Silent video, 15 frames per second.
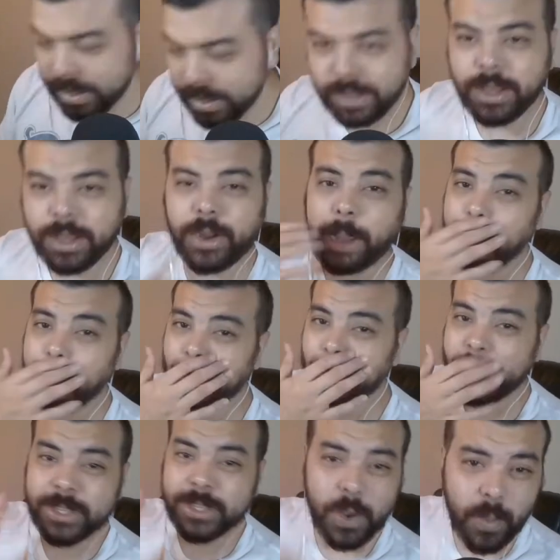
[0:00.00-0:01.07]
Okay,
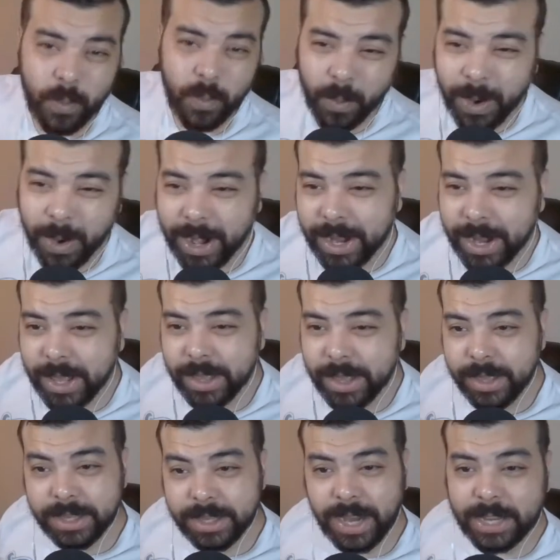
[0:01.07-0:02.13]
so
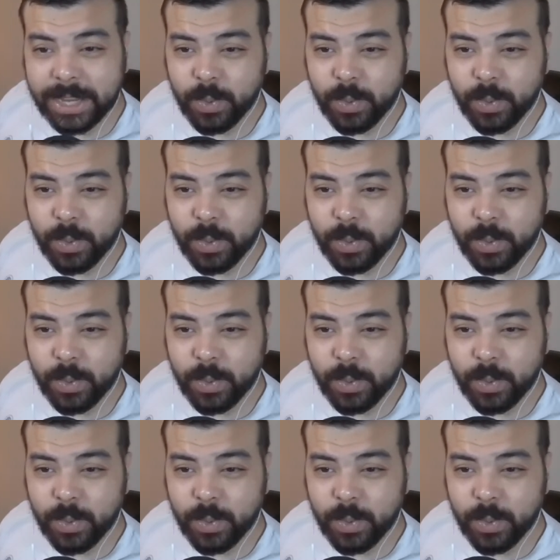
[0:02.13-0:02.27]
this last